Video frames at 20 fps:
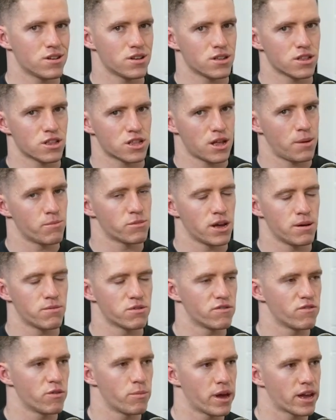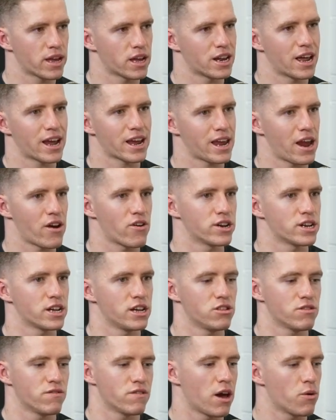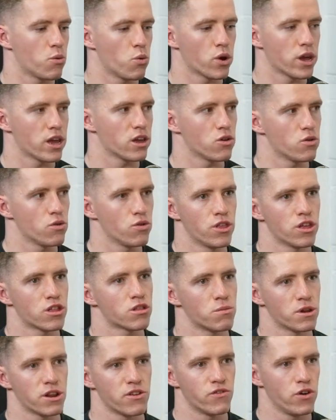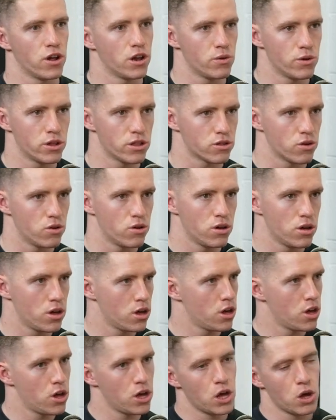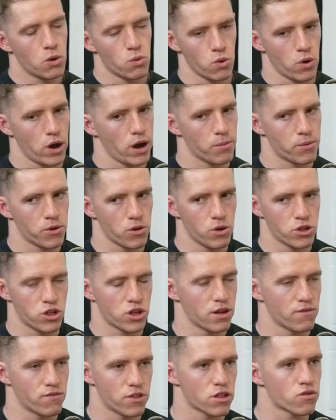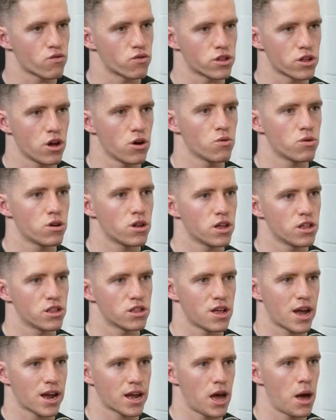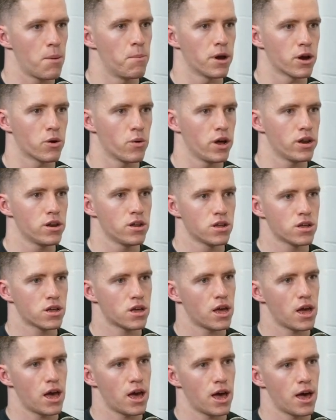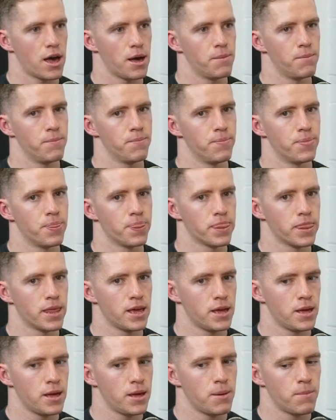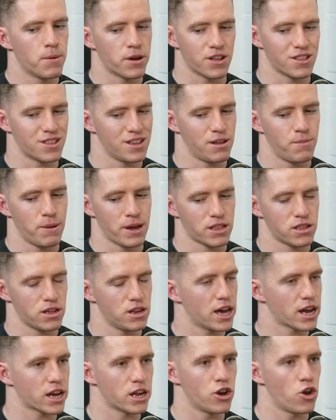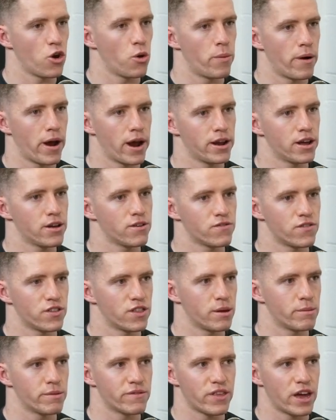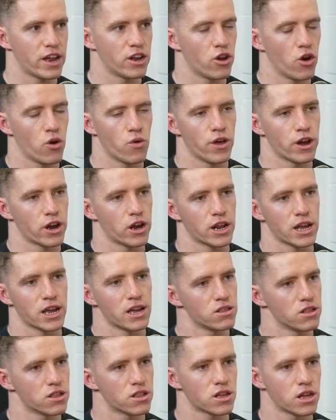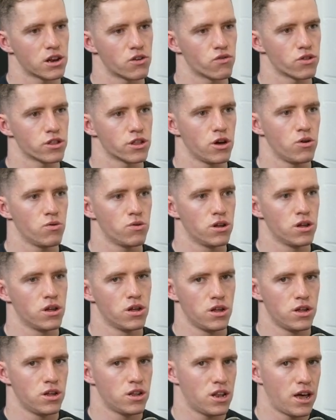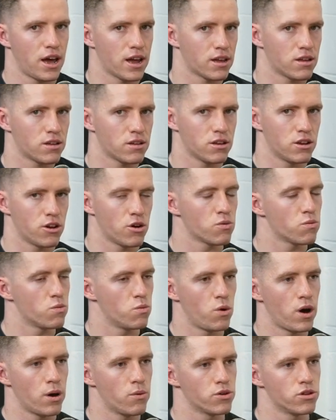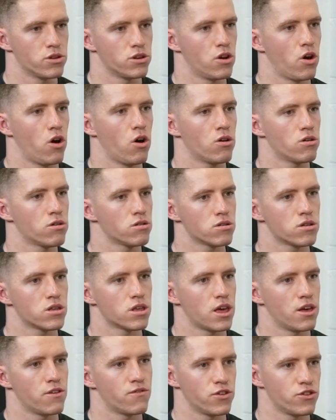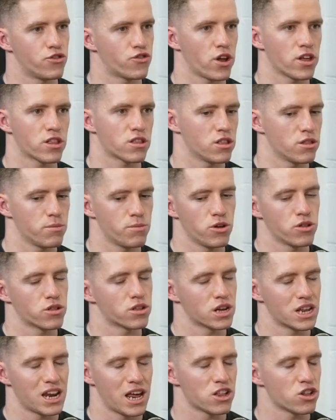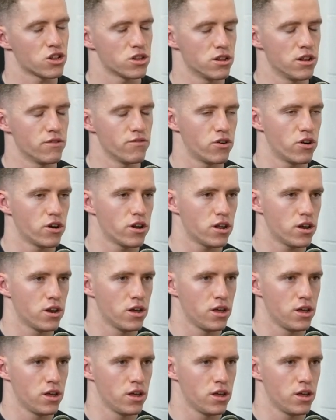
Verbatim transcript: Sometimes even making like guarantees of like we'll get you this many followers or we'll help you achieve this result is like a big one. Um, yeah. Because then it makes it like a no brainer for them if they know they're going to get this end result. Like, you know, why would you not? If yeah. you trust that the person can actually deliver on it.